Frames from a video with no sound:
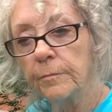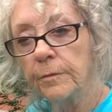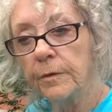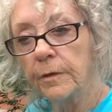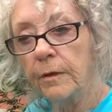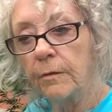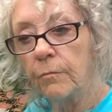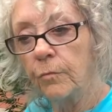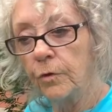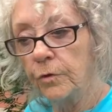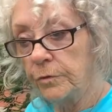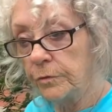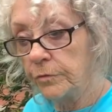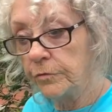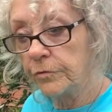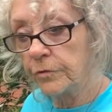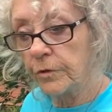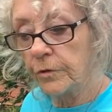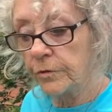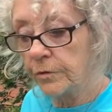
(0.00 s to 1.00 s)
But I wanted to
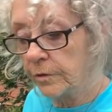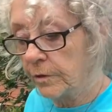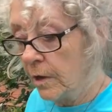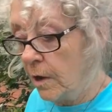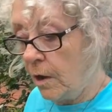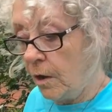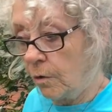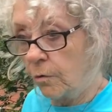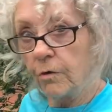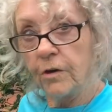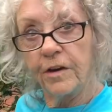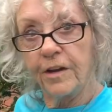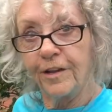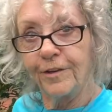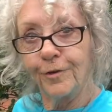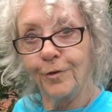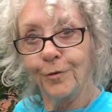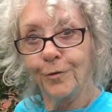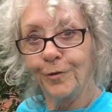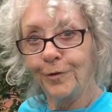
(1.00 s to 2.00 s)
show you one I
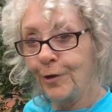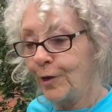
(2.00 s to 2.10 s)
know the